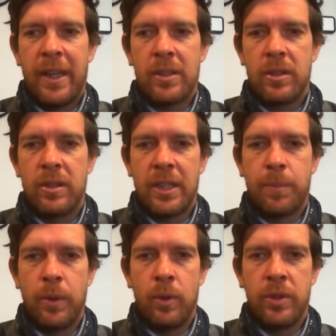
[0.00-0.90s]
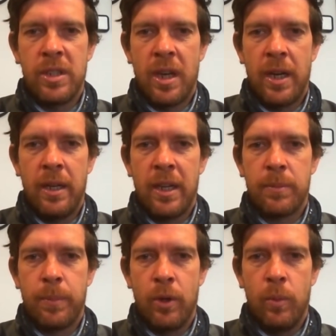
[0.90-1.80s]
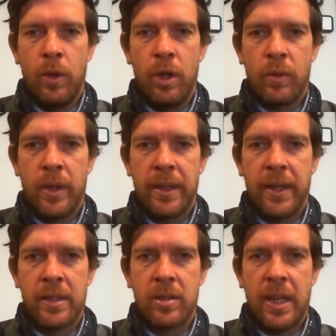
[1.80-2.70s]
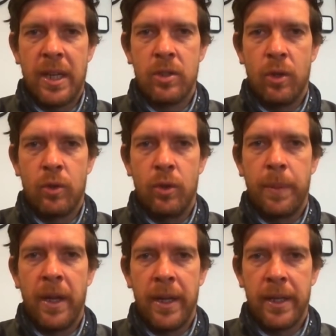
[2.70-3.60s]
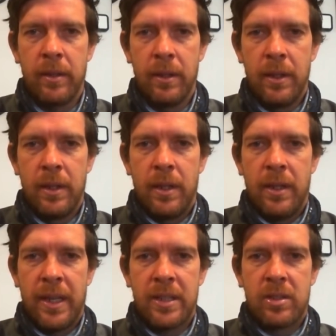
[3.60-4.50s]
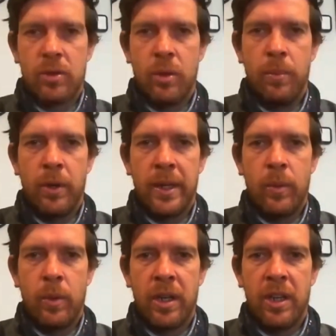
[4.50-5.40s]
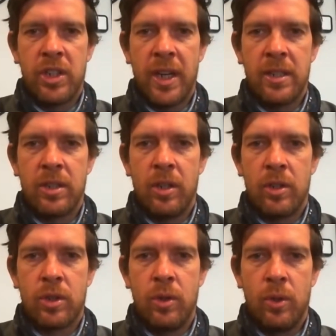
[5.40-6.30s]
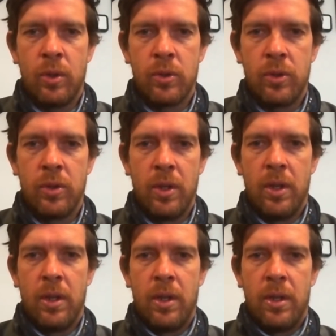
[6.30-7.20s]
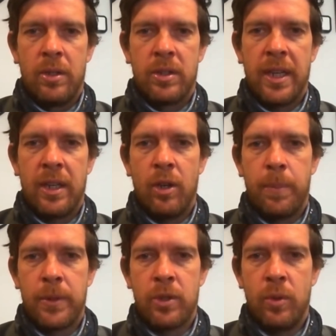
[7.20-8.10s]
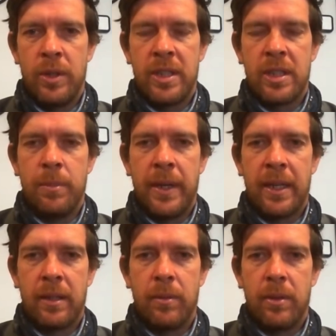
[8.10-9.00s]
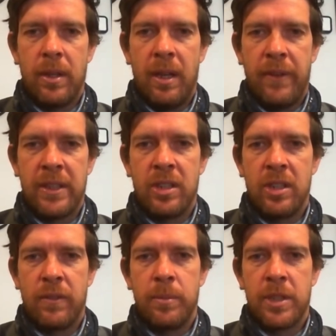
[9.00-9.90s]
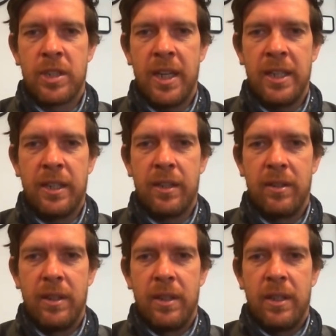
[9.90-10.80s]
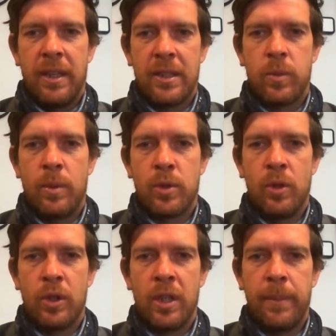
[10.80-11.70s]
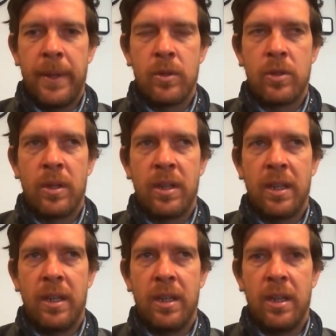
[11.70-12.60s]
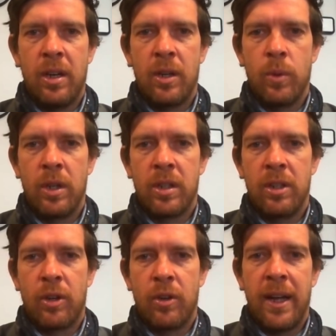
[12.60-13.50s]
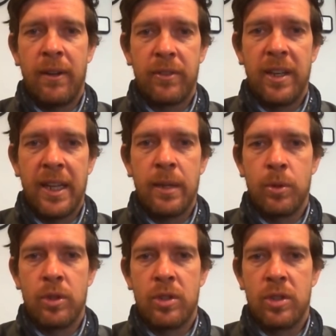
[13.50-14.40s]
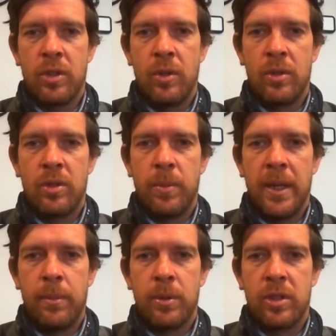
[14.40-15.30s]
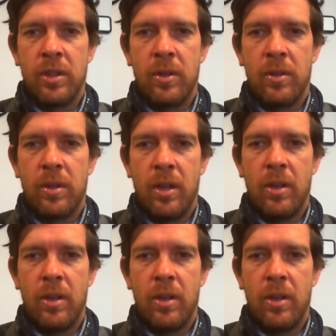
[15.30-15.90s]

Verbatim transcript: that's that's pure desire that's pure work rate that's that's not good play that's somebody wanting to chase a lost cause to get an opportunity to make advantage of a mistake and that's what i'm talking about so i think that the hard work and the graft enables you to to be able to